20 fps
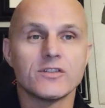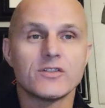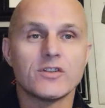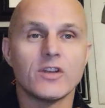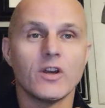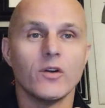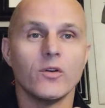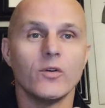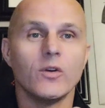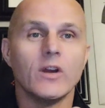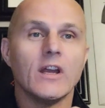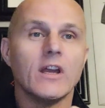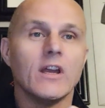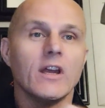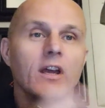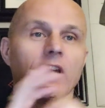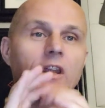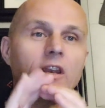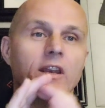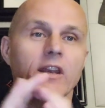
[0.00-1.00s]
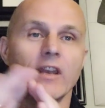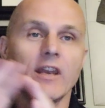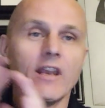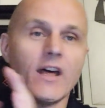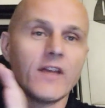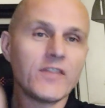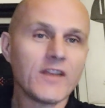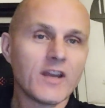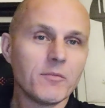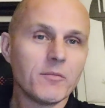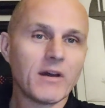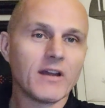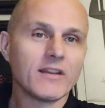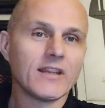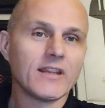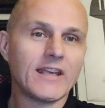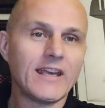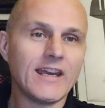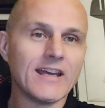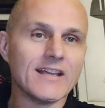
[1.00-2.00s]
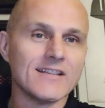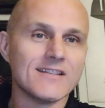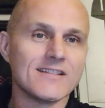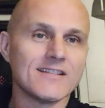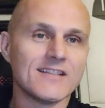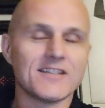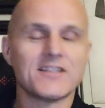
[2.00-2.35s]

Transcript: So, nothing about the kids.